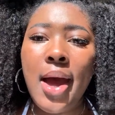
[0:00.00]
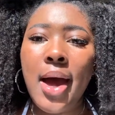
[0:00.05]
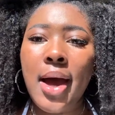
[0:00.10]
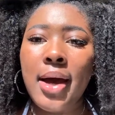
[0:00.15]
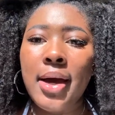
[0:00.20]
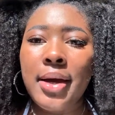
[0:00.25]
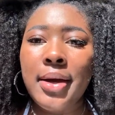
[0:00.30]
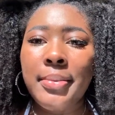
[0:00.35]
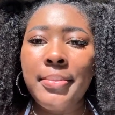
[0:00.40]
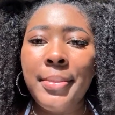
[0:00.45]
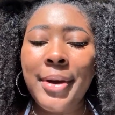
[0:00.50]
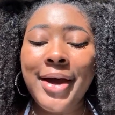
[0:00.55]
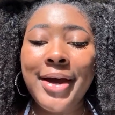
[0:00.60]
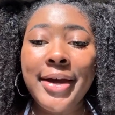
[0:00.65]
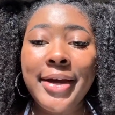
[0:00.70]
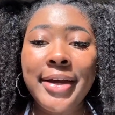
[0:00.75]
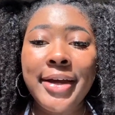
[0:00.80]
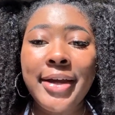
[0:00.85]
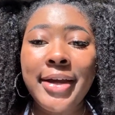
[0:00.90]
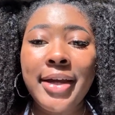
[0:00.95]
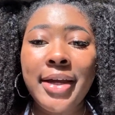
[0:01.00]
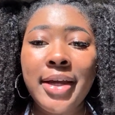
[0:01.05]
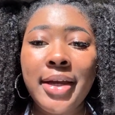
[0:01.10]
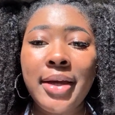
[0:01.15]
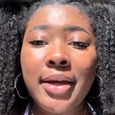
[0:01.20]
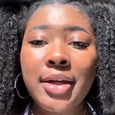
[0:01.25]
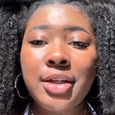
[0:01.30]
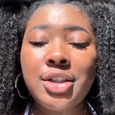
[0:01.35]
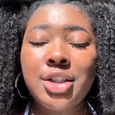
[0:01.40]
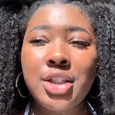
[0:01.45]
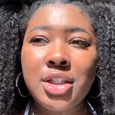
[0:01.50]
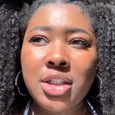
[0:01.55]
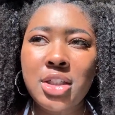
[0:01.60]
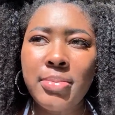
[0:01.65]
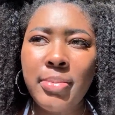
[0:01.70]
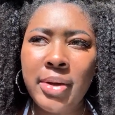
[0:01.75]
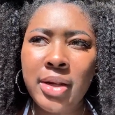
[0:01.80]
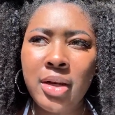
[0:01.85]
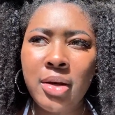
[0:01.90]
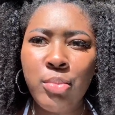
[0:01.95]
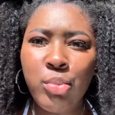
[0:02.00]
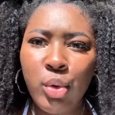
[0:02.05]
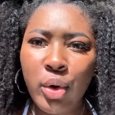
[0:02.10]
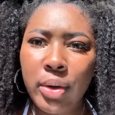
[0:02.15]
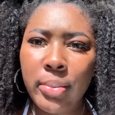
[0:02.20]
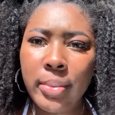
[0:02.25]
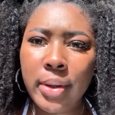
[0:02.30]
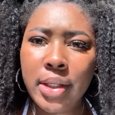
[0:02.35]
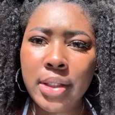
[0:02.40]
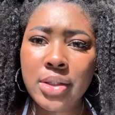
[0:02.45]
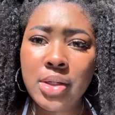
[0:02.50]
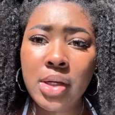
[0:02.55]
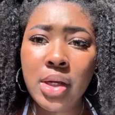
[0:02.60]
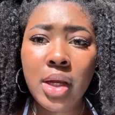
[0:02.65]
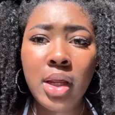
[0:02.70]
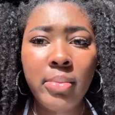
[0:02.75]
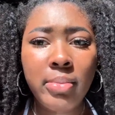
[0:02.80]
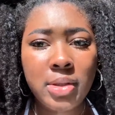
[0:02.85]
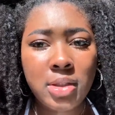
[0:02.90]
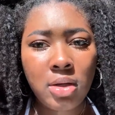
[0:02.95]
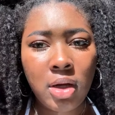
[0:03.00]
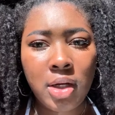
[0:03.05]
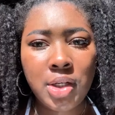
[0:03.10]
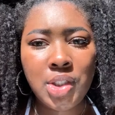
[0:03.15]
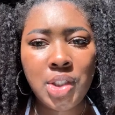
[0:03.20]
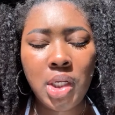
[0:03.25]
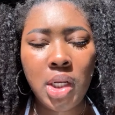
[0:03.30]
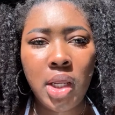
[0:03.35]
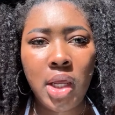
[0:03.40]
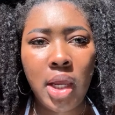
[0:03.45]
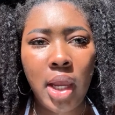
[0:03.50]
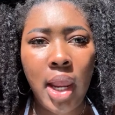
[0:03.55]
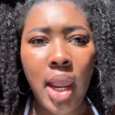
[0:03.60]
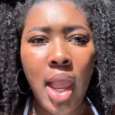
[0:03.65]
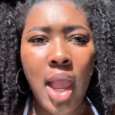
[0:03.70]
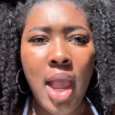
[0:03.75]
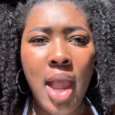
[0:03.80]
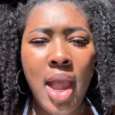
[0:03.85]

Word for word: Um, I just made an appointment to get a massage today.